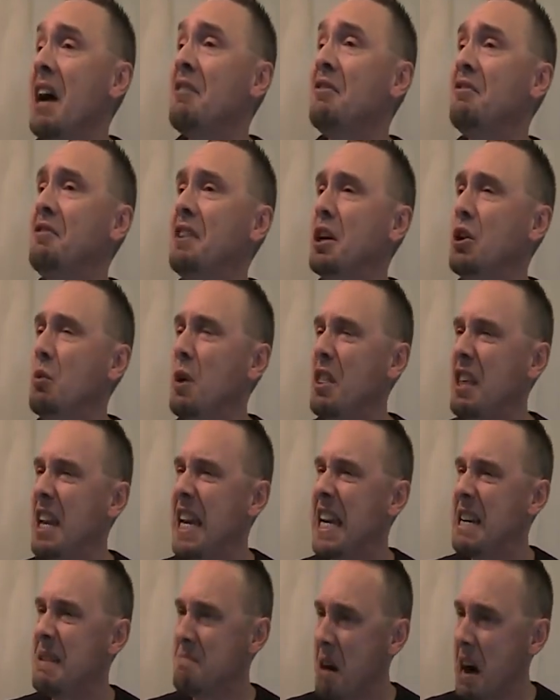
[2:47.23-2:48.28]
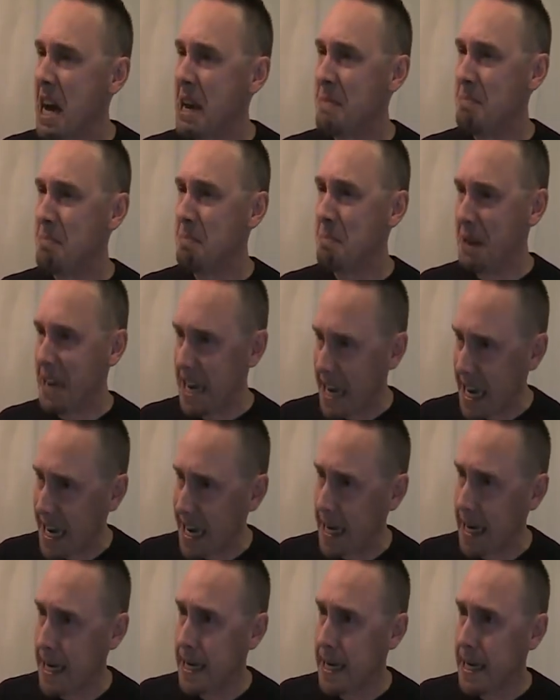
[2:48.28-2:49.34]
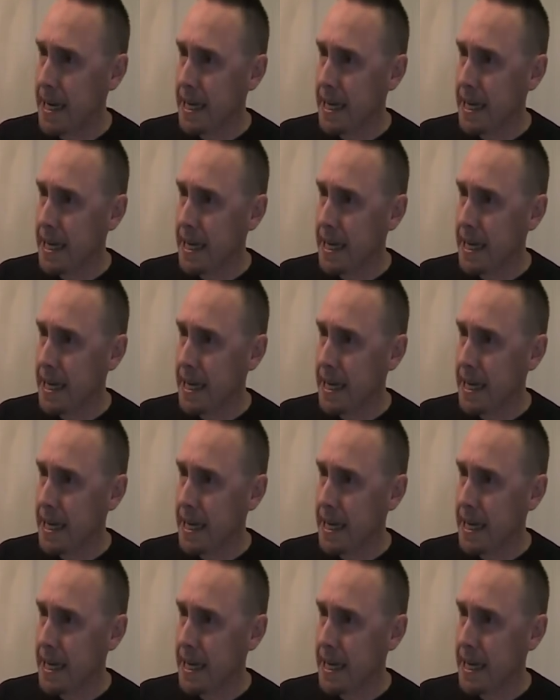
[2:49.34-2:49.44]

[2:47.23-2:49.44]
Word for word: feel within my being